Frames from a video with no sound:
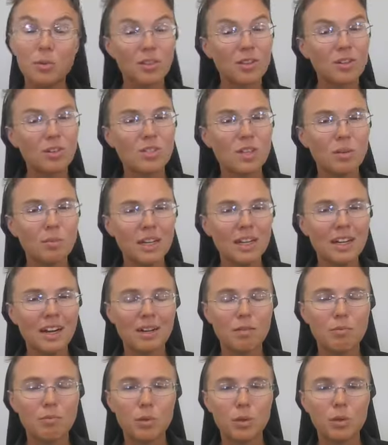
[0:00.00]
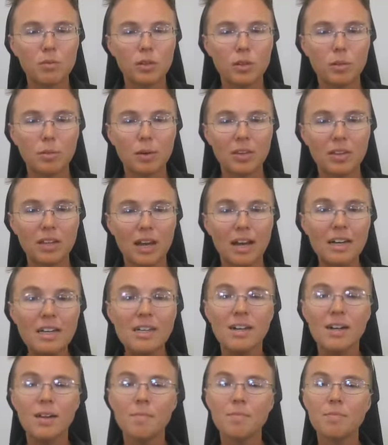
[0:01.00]
And there's something kind of beautiful about that,
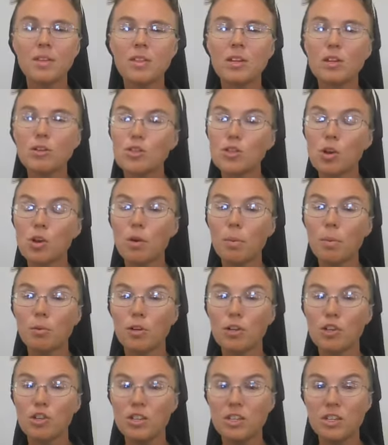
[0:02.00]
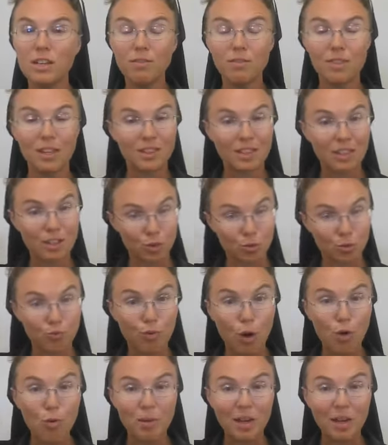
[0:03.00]
that they're so appreciative that this
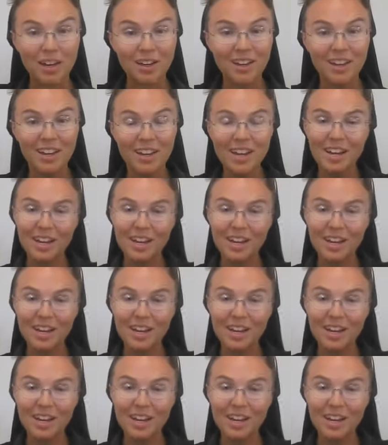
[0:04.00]
Roman